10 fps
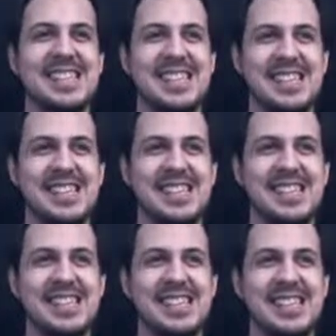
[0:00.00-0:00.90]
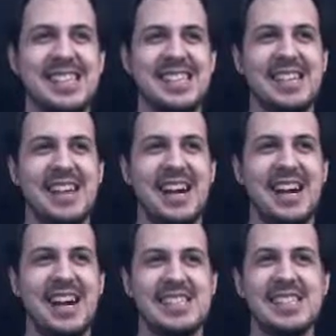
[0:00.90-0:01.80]
I'd
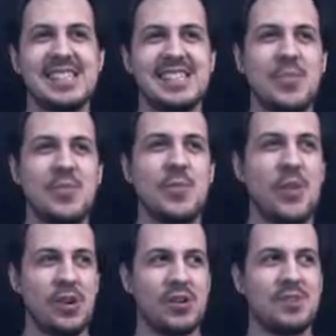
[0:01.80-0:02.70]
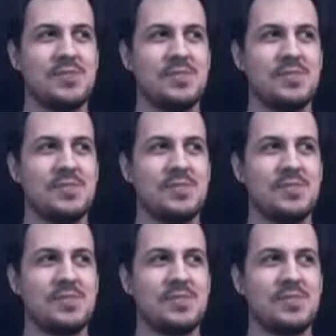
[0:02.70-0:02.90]
say he's a little more